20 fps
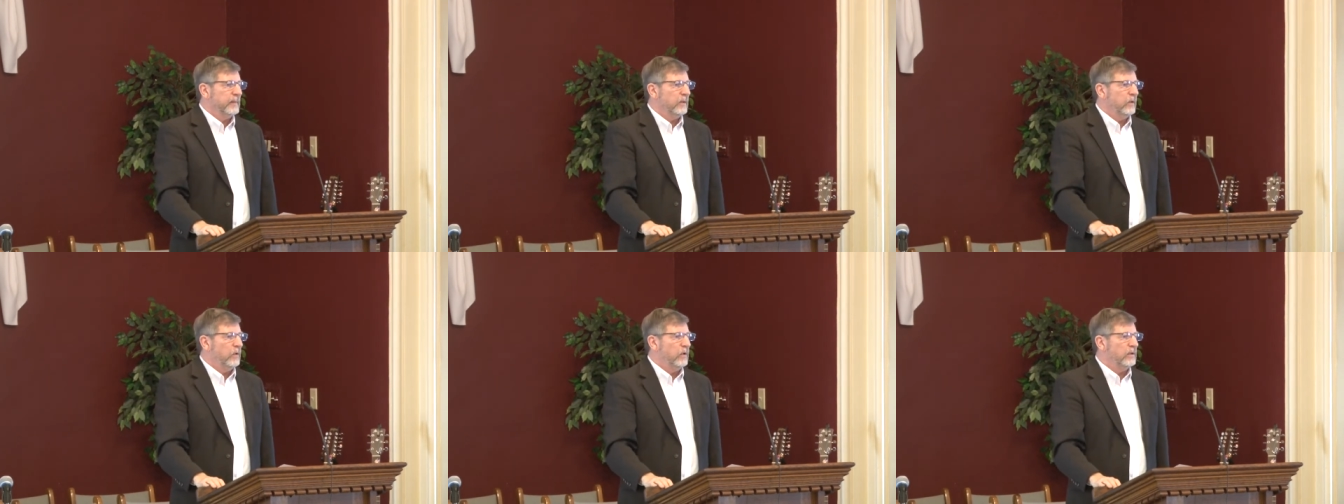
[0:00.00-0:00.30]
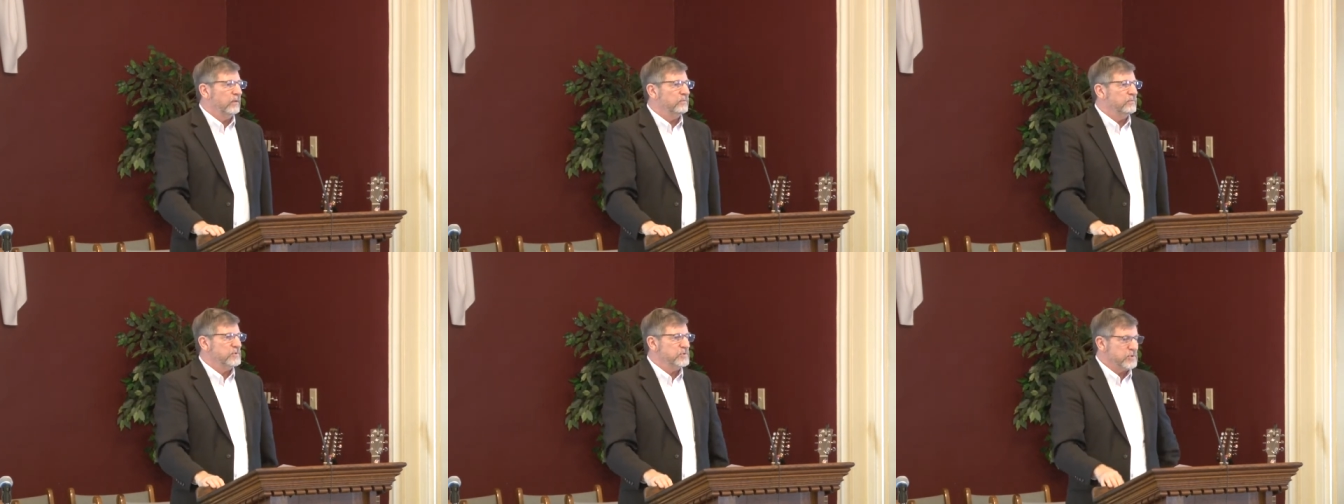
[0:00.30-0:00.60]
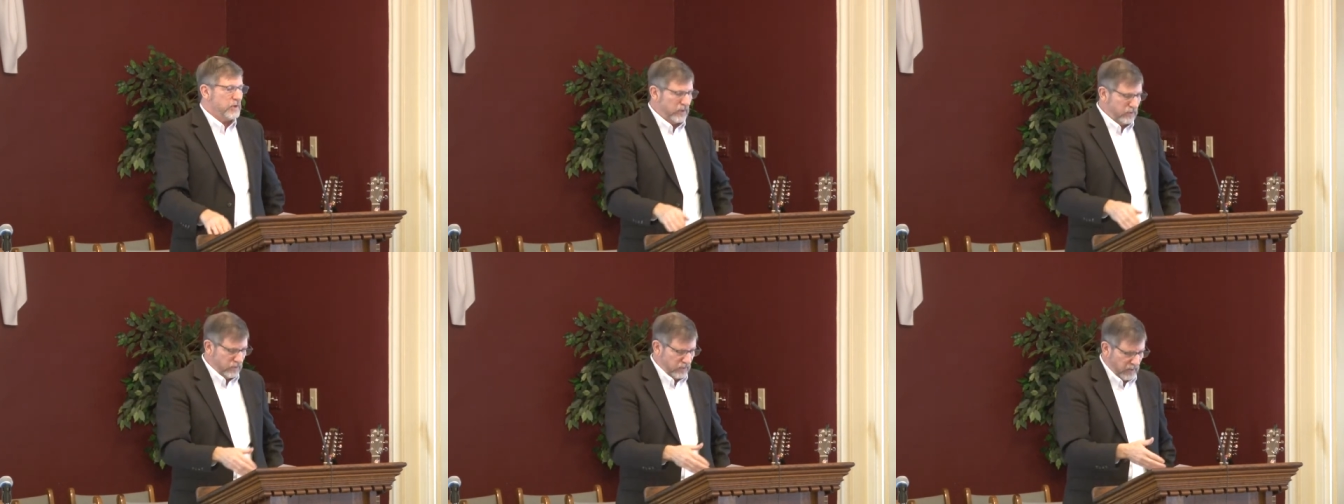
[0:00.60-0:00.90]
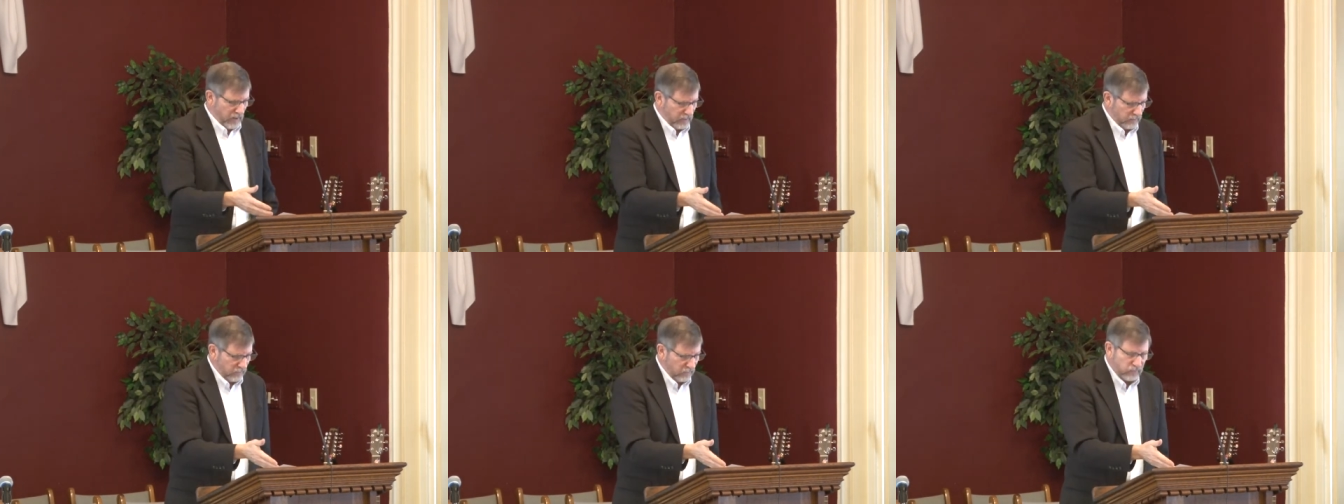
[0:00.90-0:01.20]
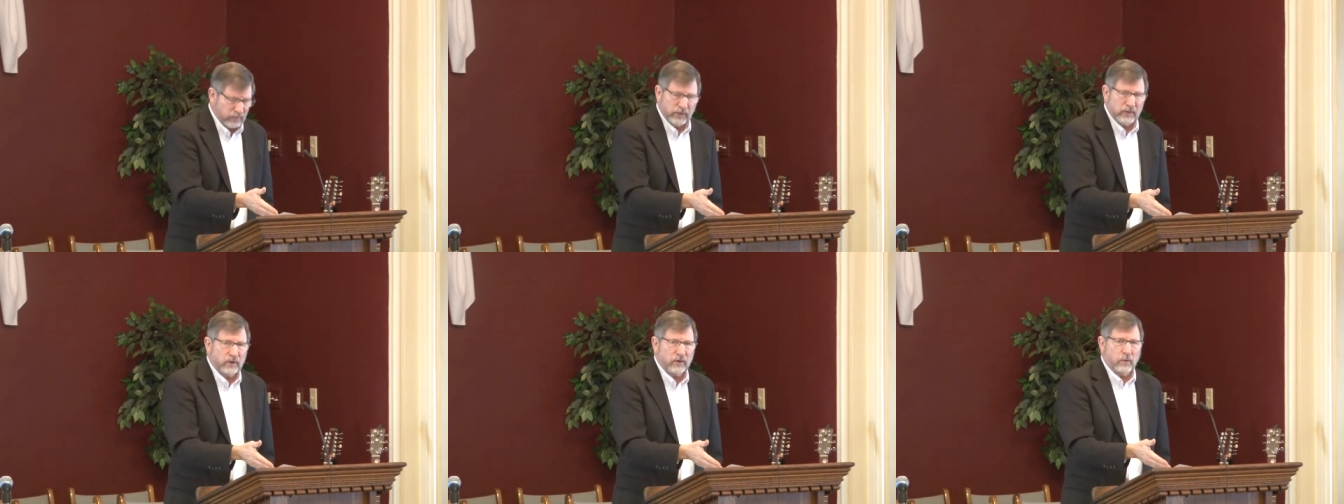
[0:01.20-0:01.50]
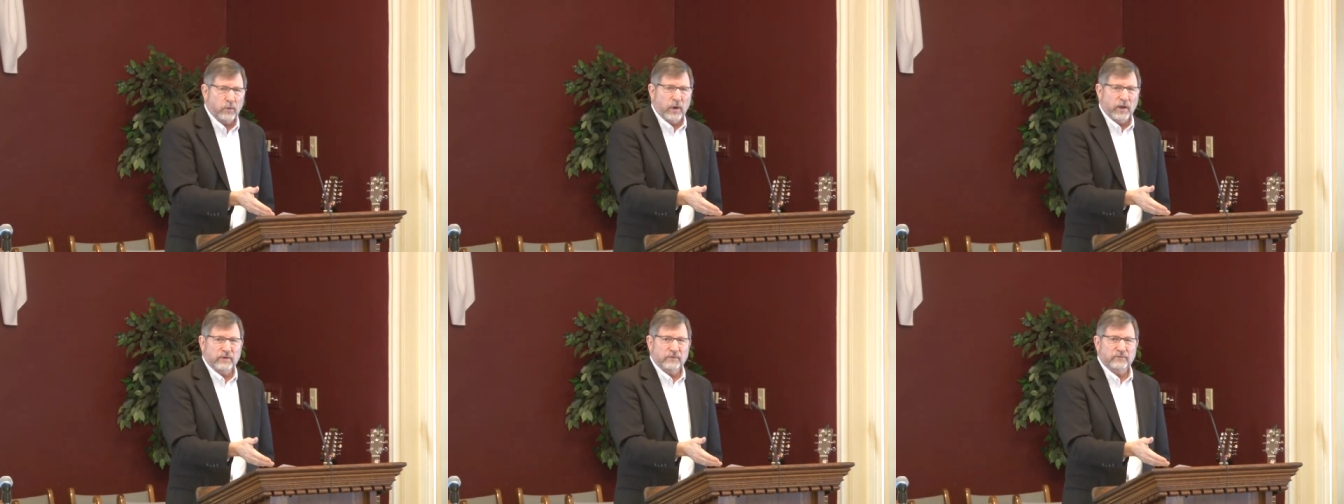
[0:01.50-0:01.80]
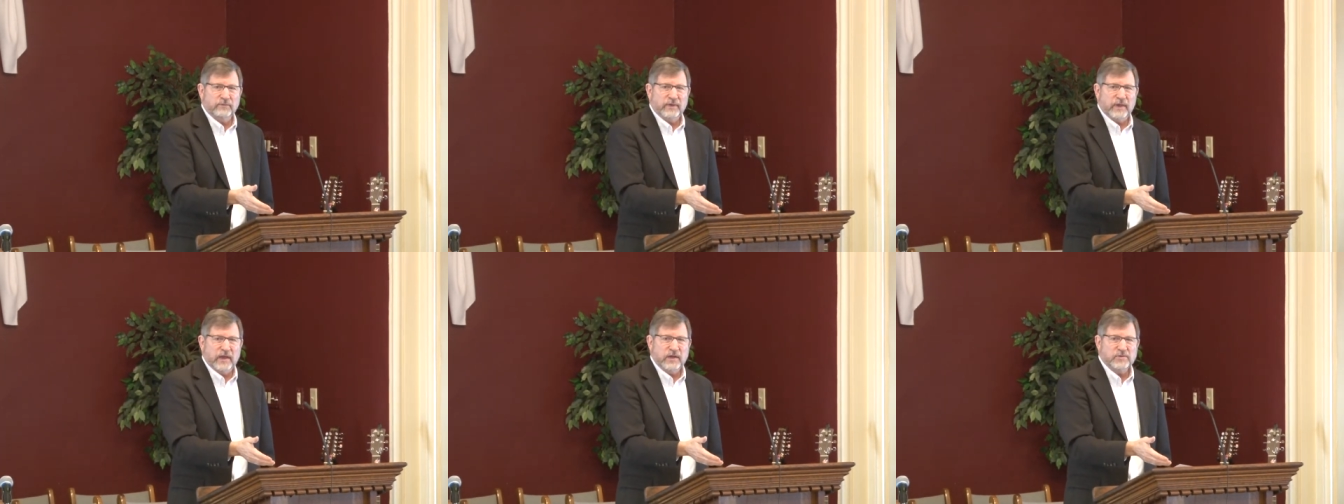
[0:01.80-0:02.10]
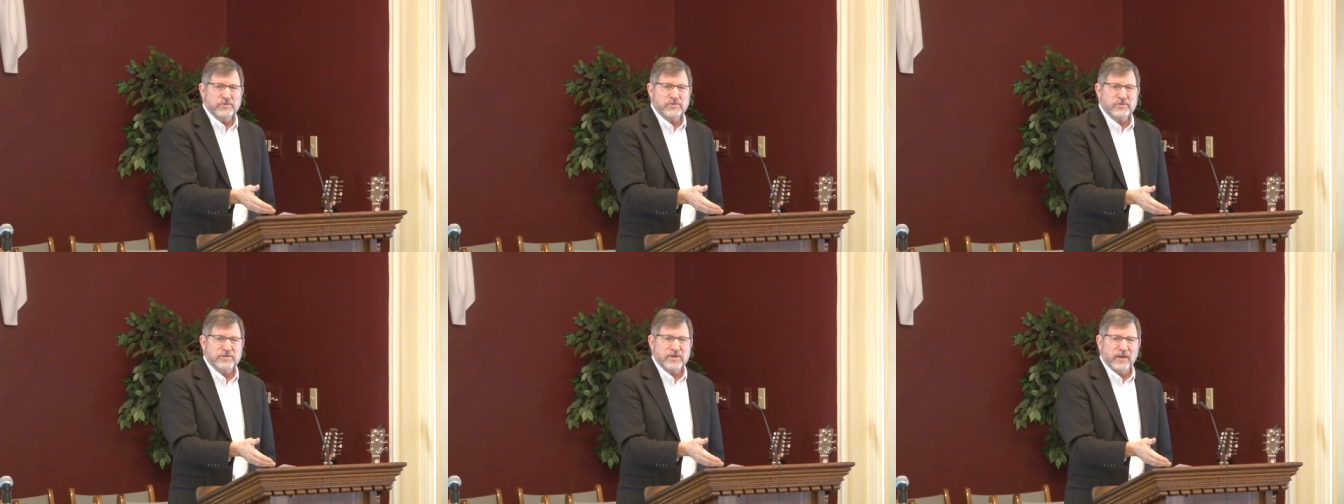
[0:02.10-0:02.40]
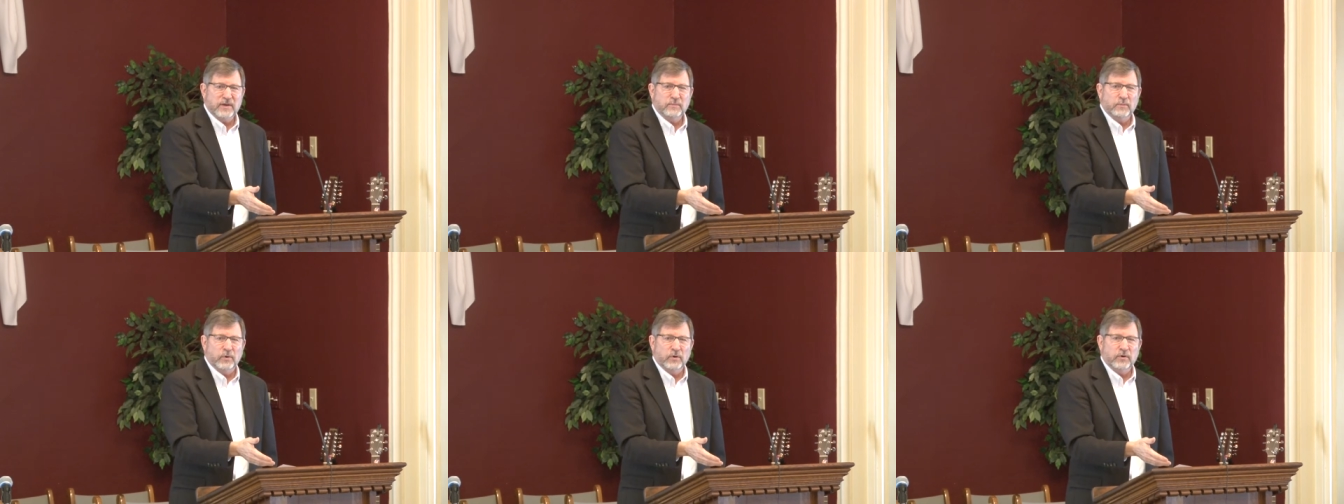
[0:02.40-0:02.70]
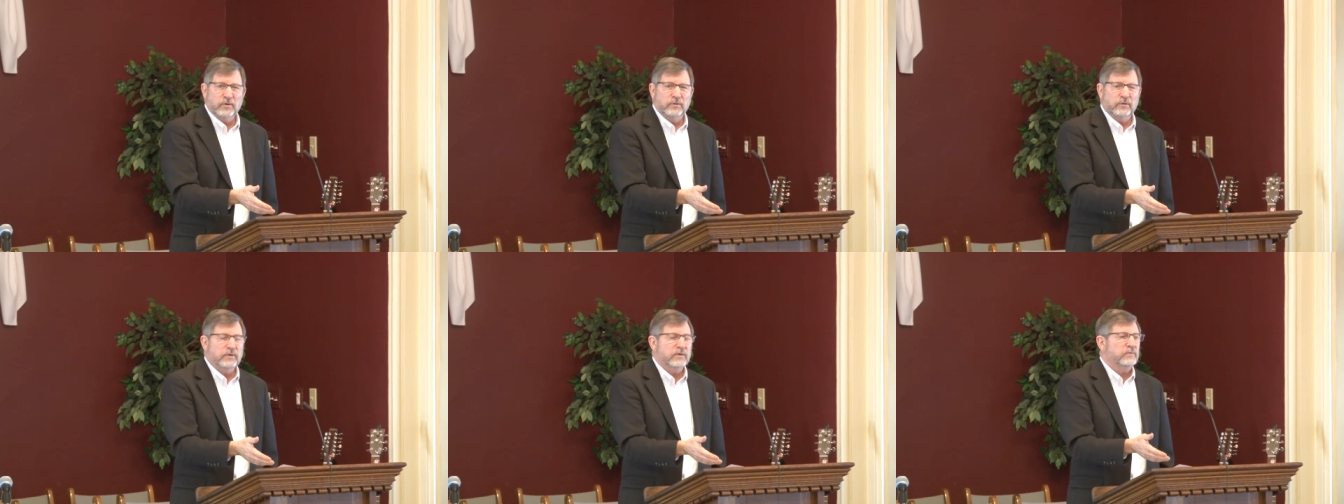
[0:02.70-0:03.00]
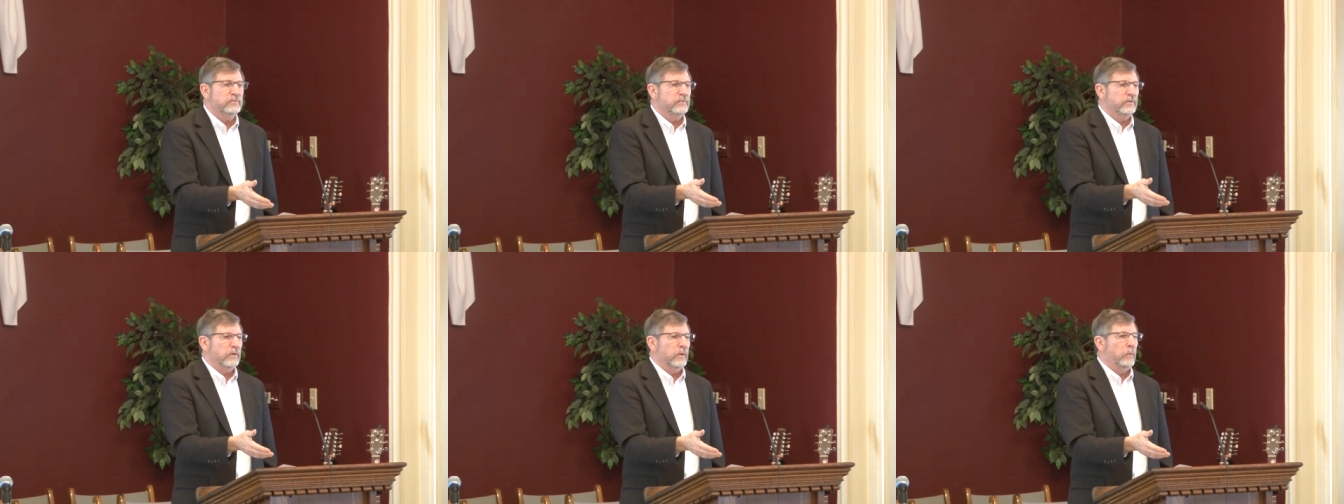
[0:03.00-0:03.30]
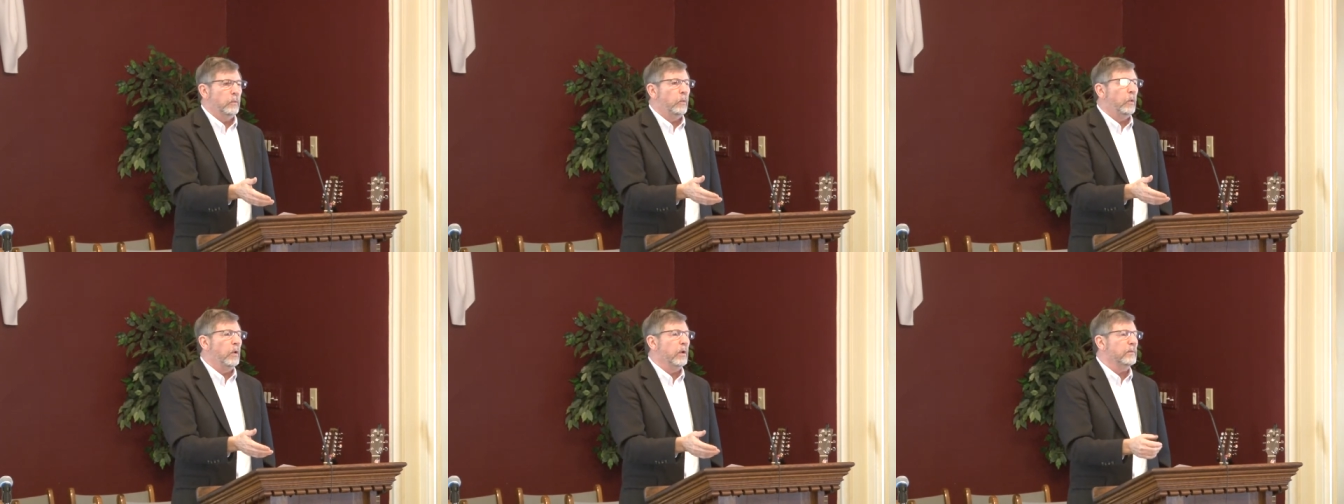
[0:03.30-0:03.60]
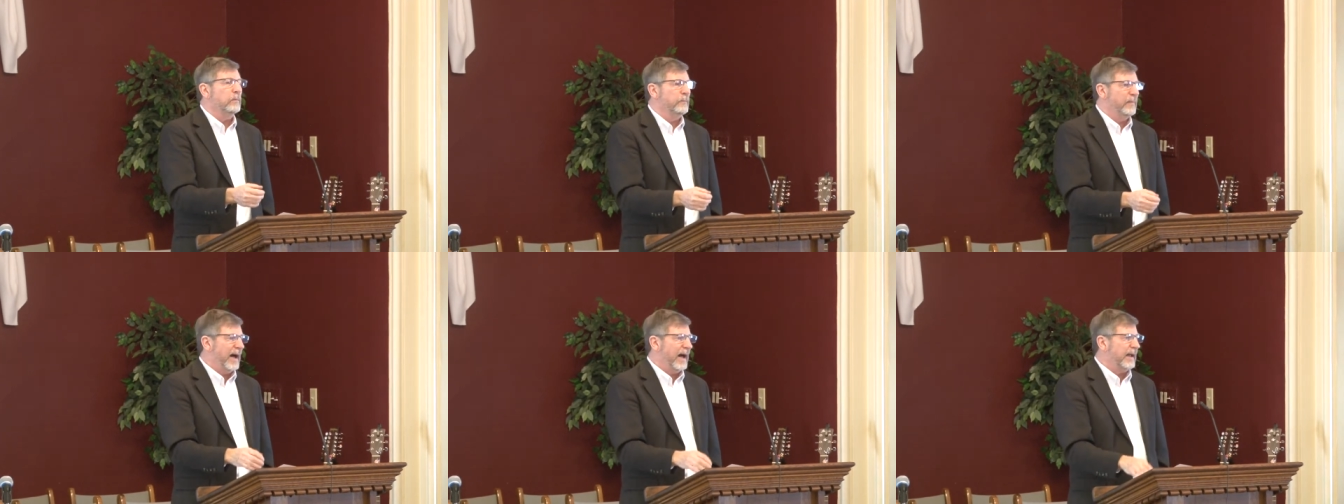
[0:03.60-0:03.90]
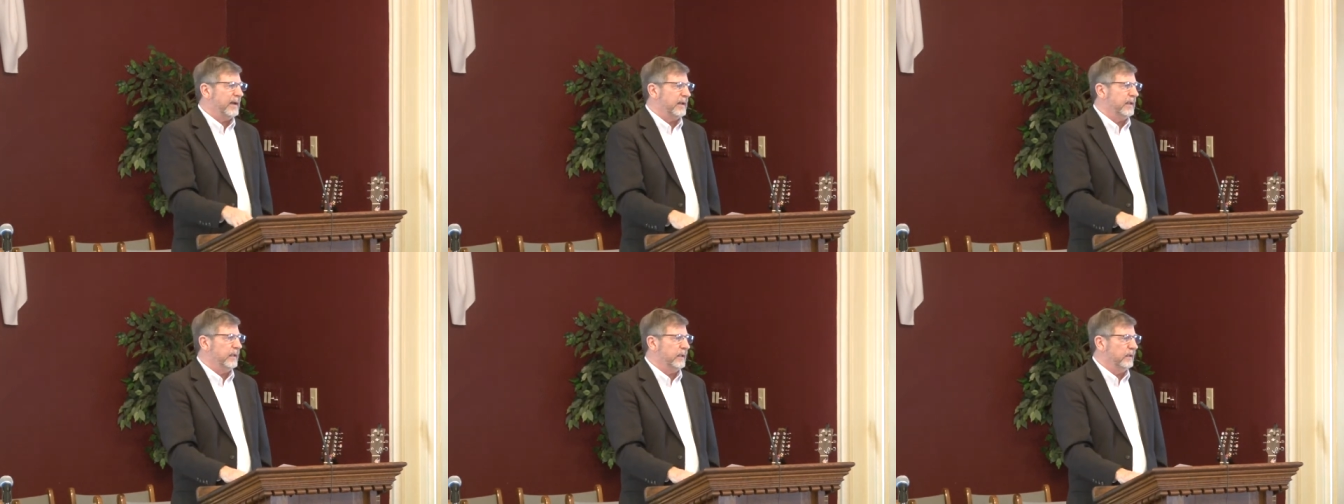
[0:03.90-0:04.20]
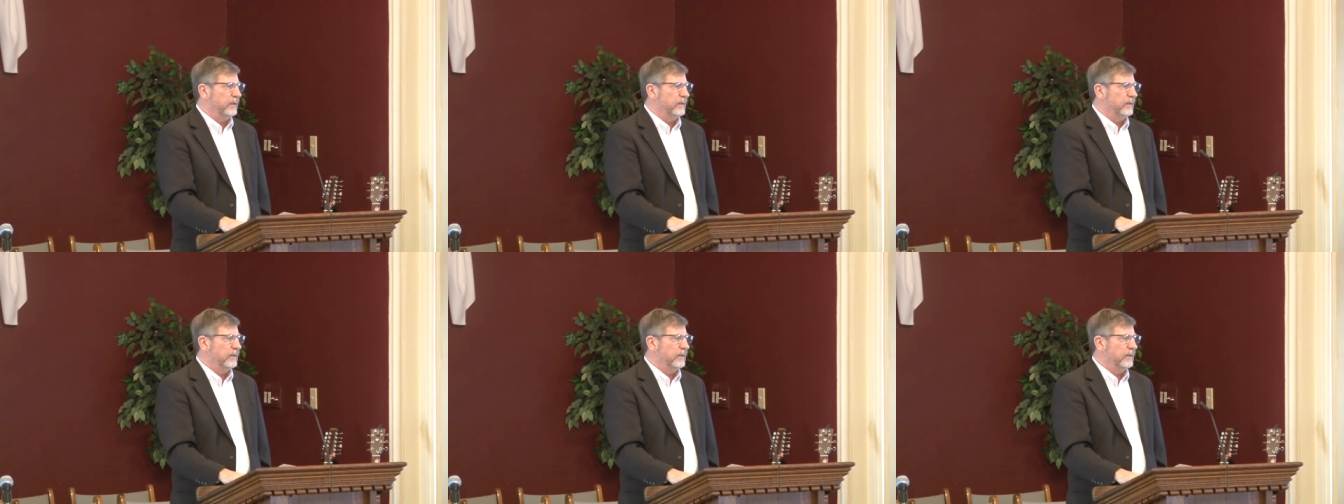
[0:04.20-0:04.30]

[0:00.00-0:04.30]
all of a sudden you're not looking at qualifications anymore. You're looking for a warm body.